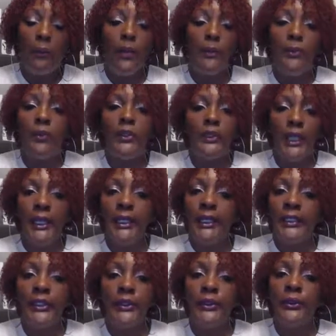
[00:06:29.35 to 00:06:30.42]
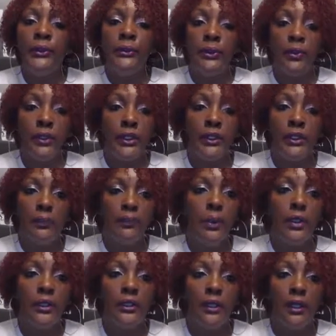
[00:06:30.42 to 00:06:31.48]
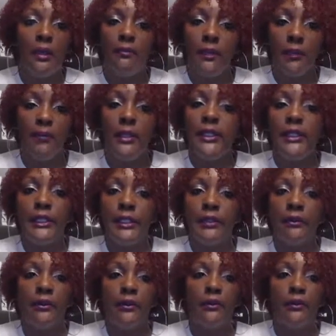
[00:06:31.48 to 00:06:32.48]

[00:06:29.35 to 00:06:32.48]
people what they need to do in order to support the mission.